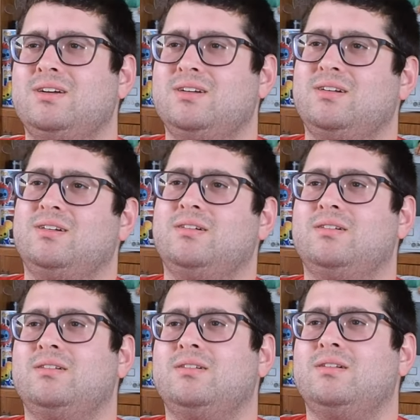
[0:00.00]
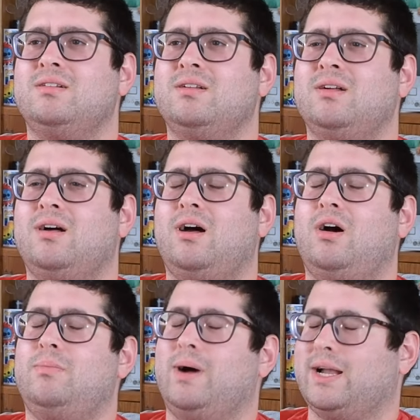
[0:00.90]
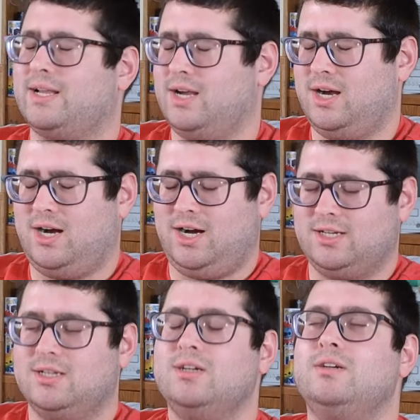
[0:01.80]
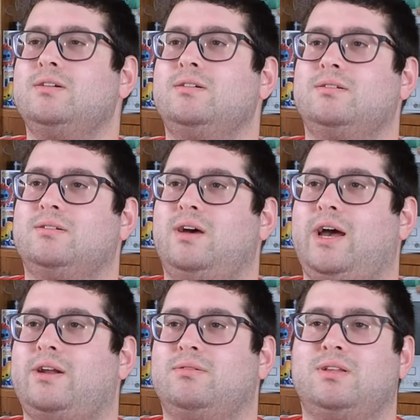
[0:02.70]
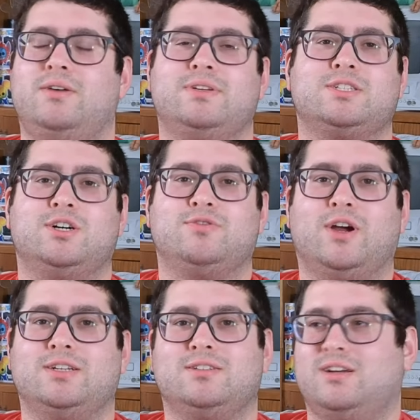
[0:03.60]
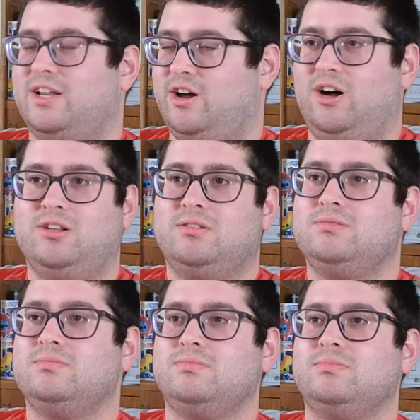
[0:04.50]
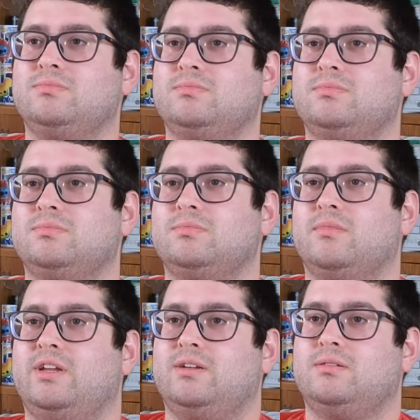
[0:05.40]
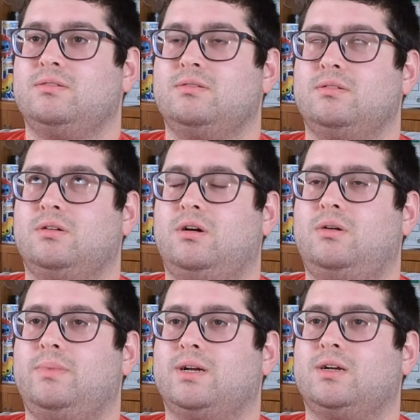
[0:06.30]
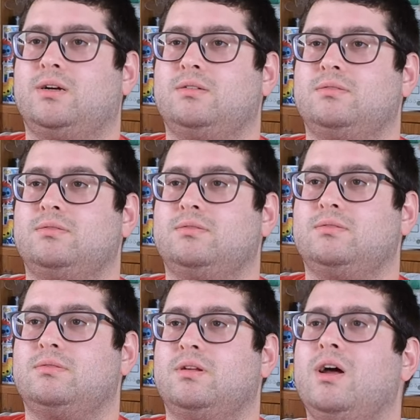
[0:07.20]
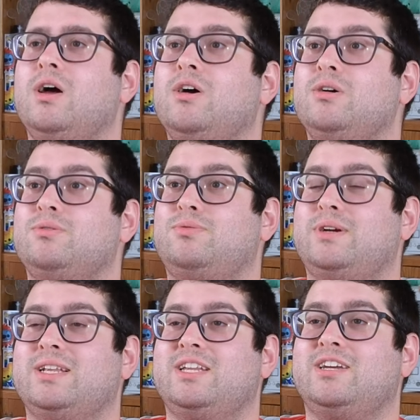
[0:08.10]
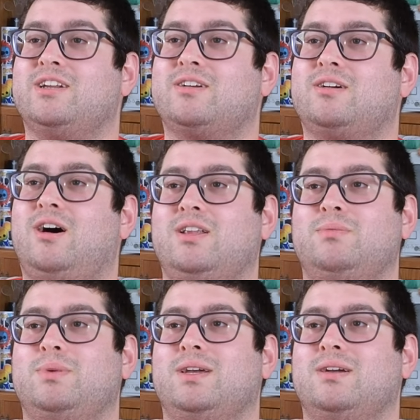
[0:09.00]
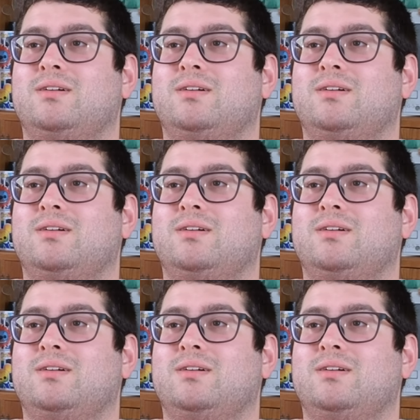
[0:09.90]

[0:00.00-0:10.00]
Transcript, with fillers: It doesn't seem fair, does it? Oh my god. I, mean, cool with that I don't love his girlfriend at all. So weak. Oh my god. Really? You're gonna call him weak?